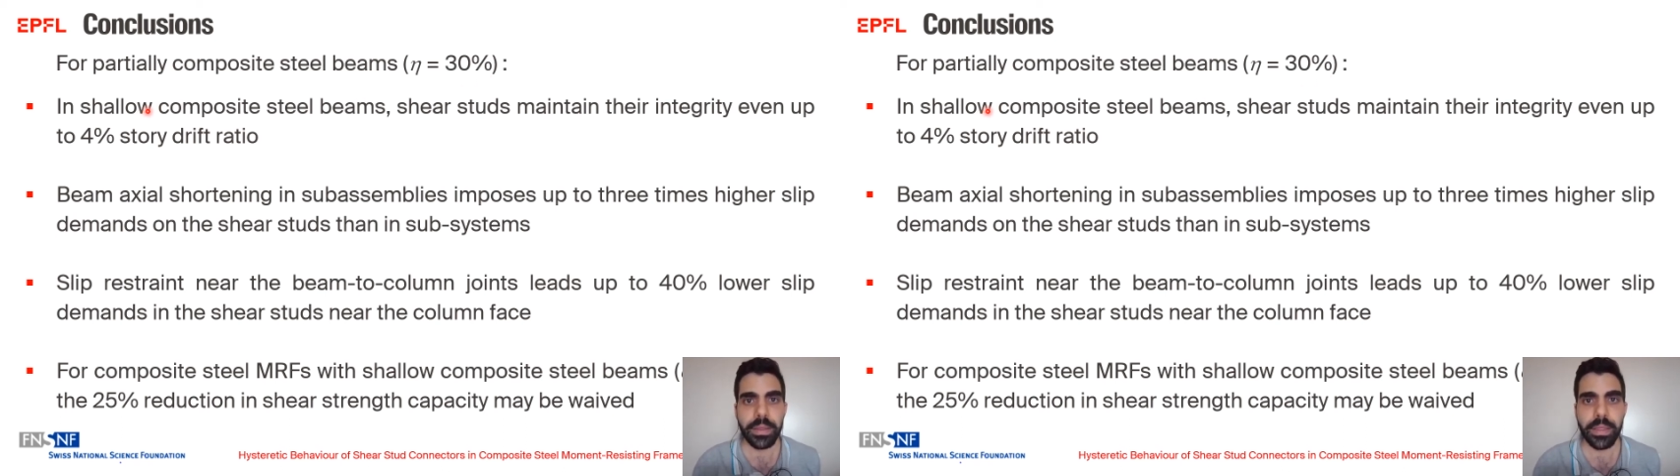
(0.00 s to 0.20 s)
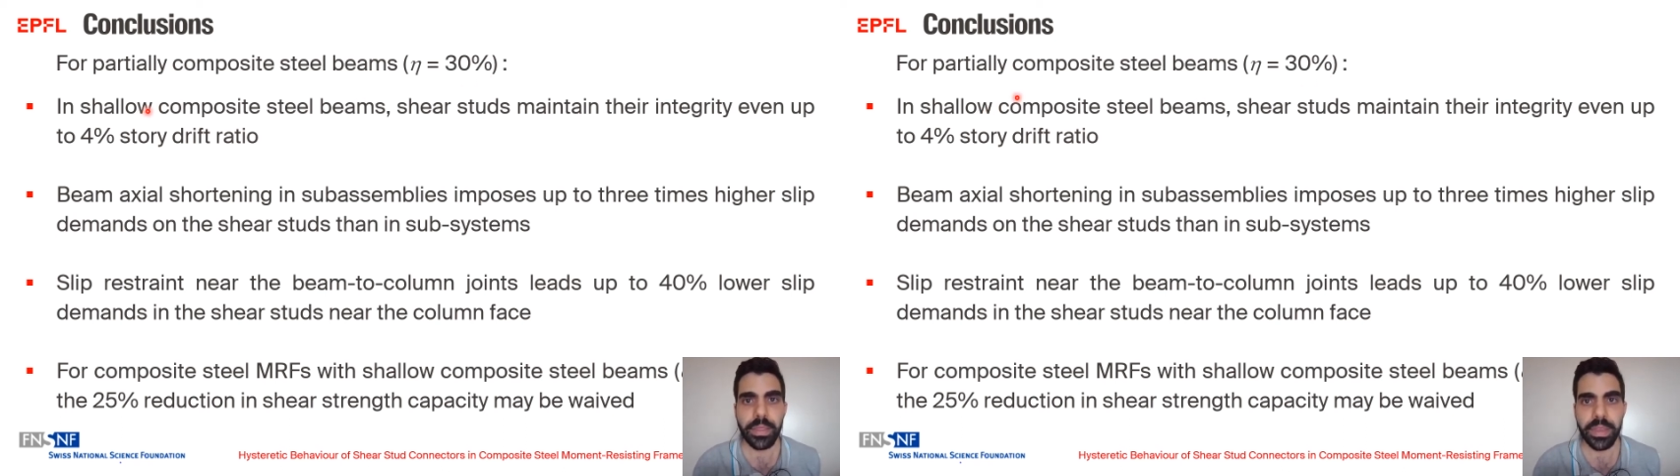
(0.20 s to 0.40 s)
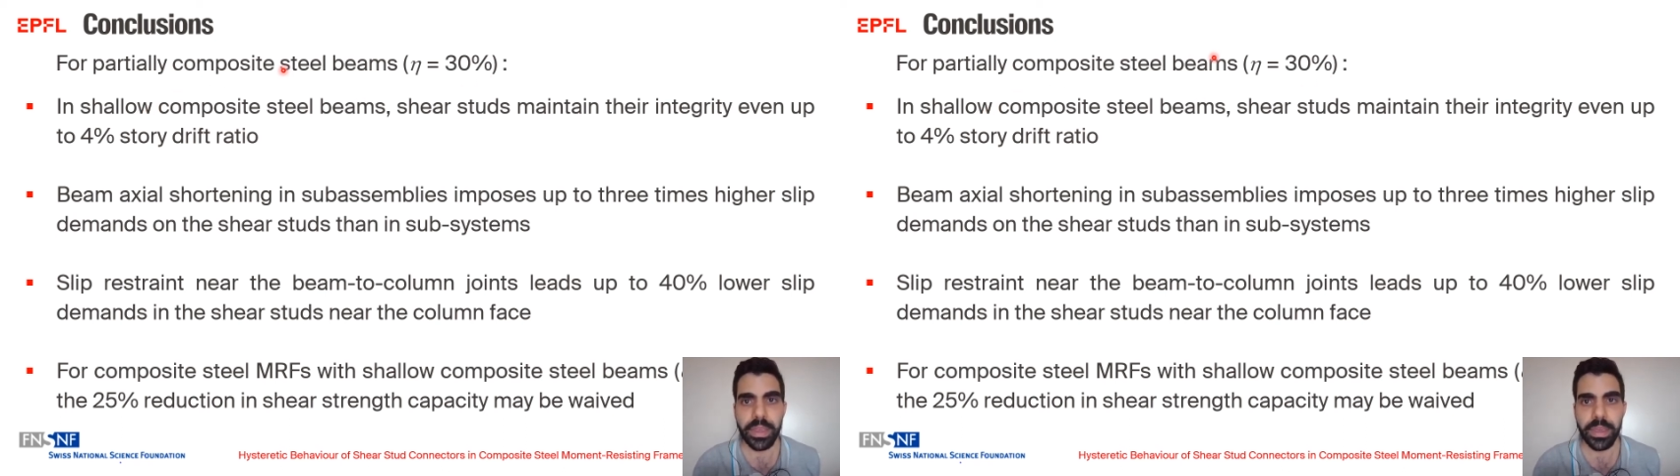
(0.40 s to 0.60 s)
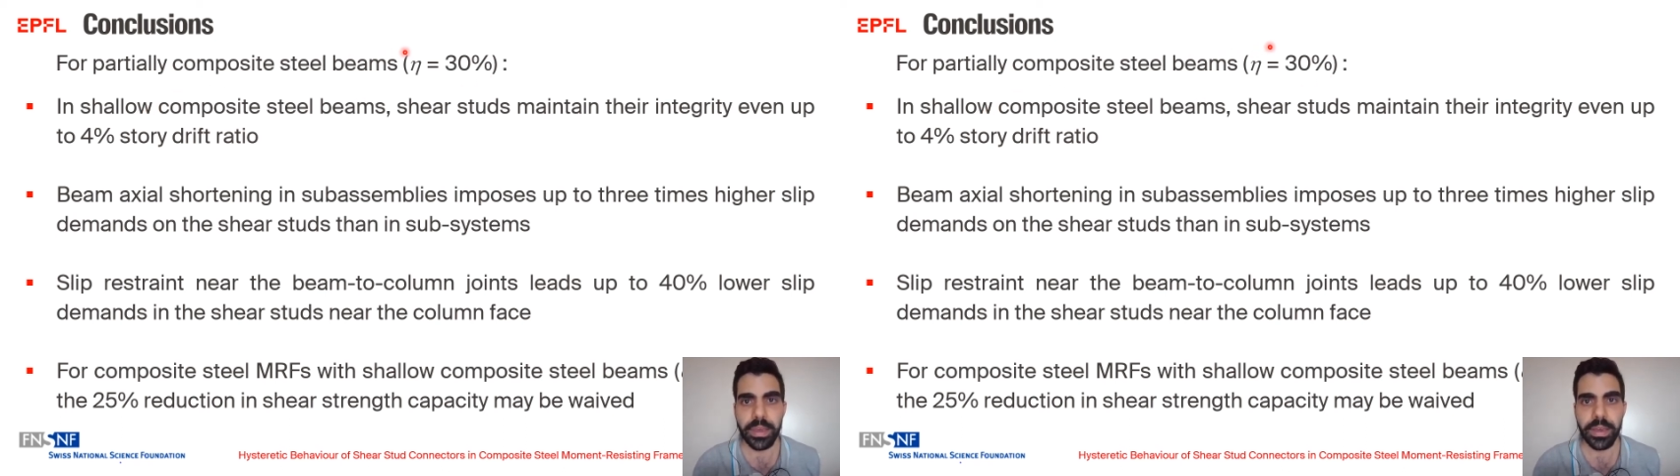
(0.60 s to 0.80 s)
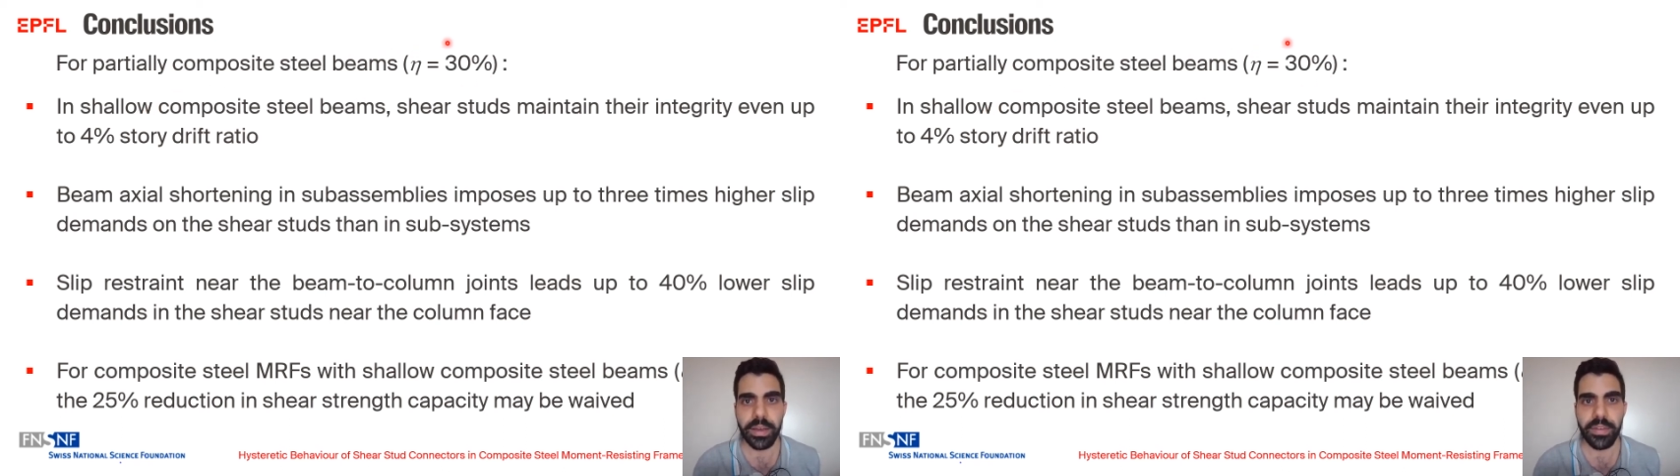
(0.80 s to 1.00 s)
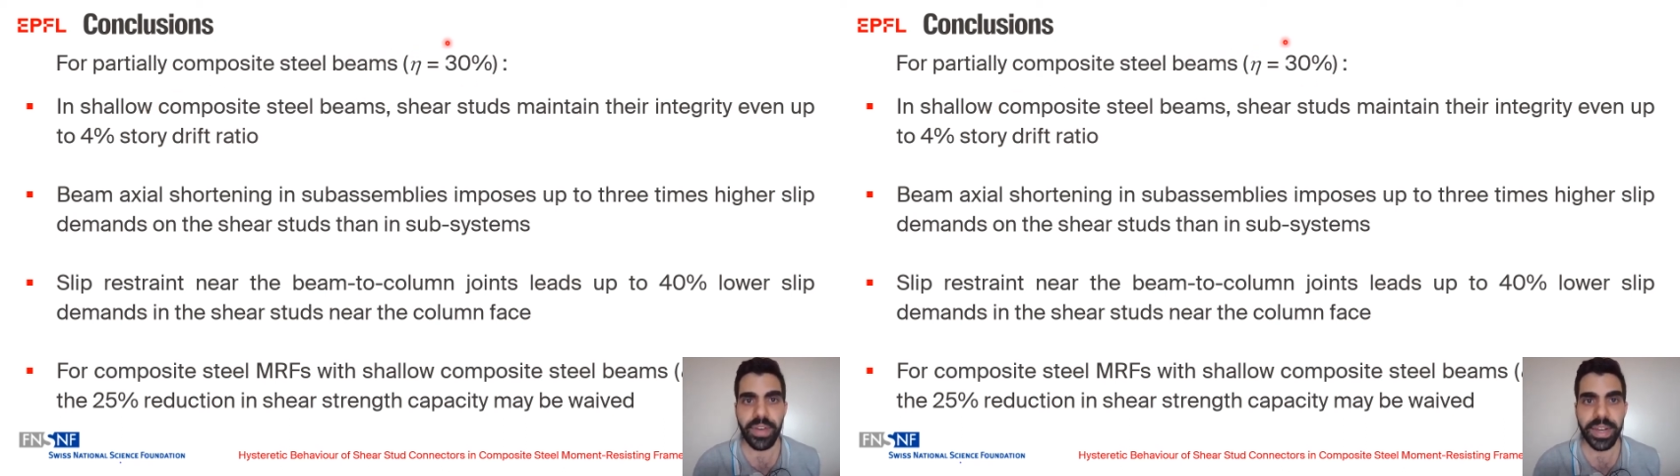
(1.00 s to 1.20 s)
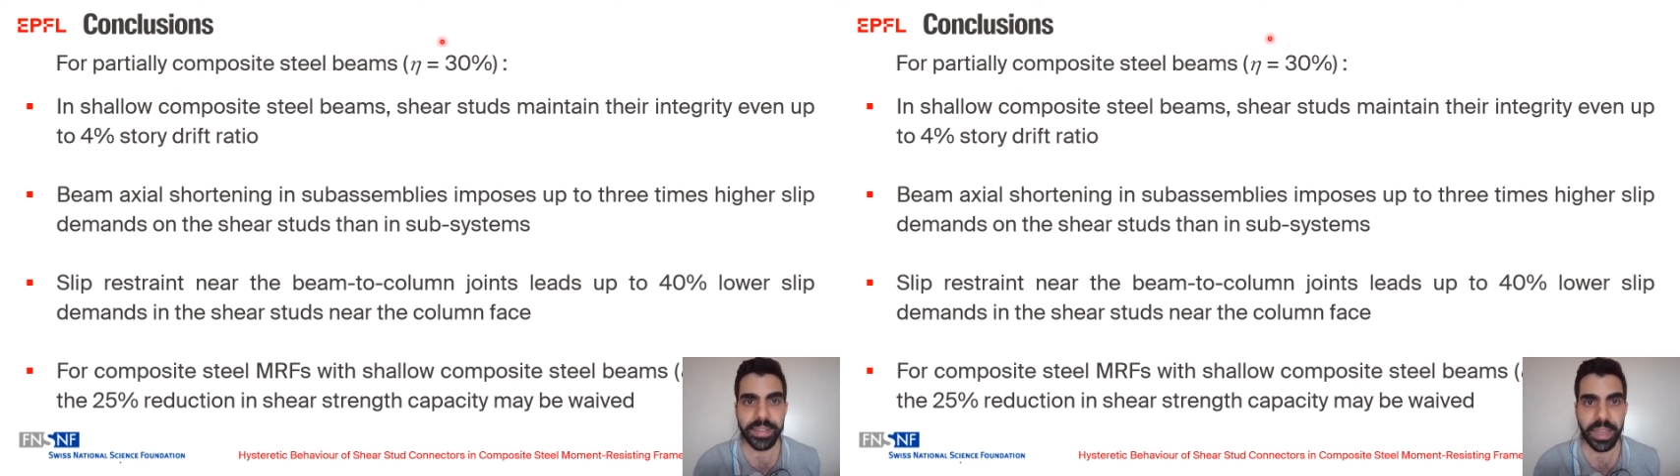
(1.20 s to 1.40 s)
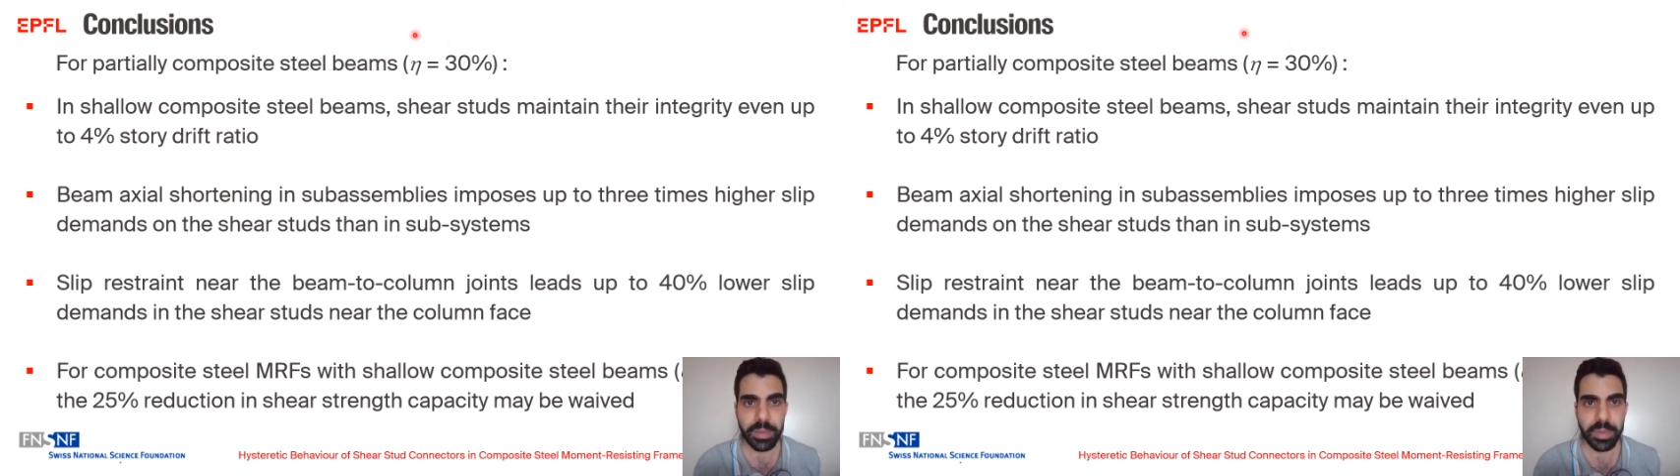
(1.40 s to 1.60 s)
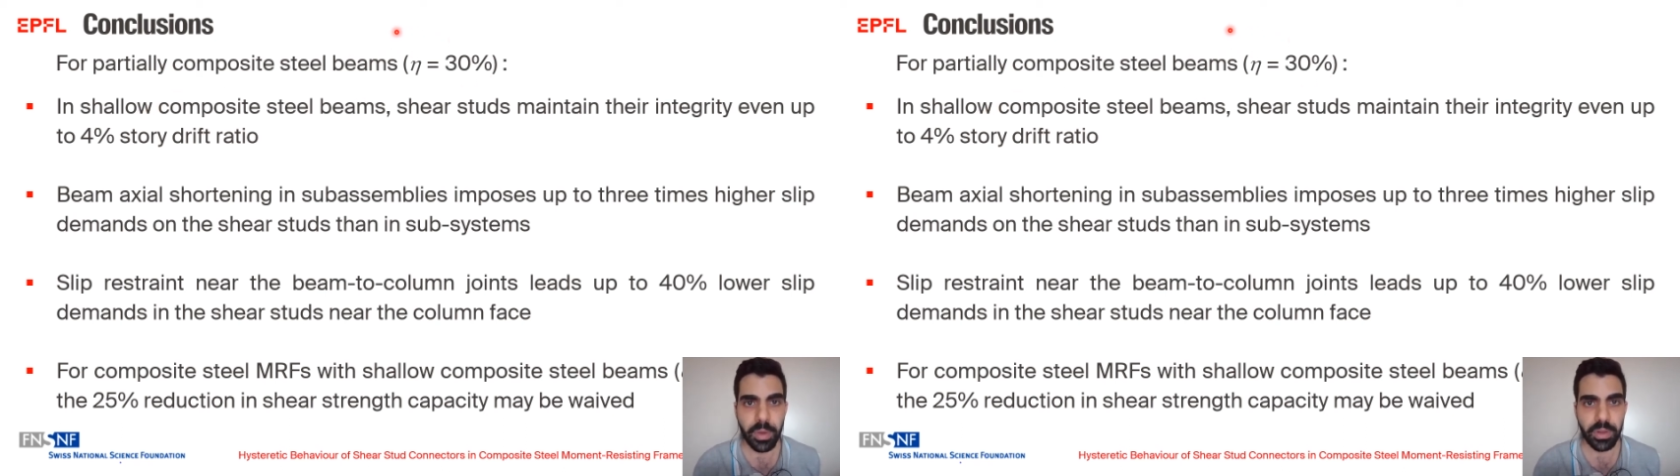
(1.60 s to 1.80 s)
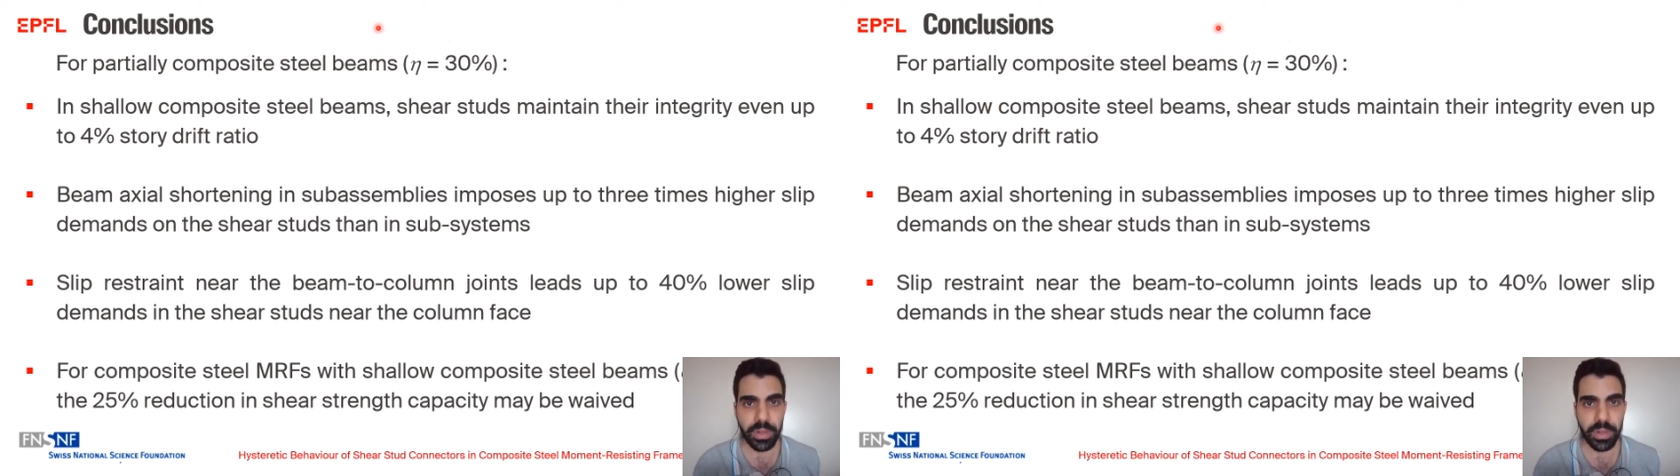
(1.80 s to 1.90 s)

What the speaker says: the finite element model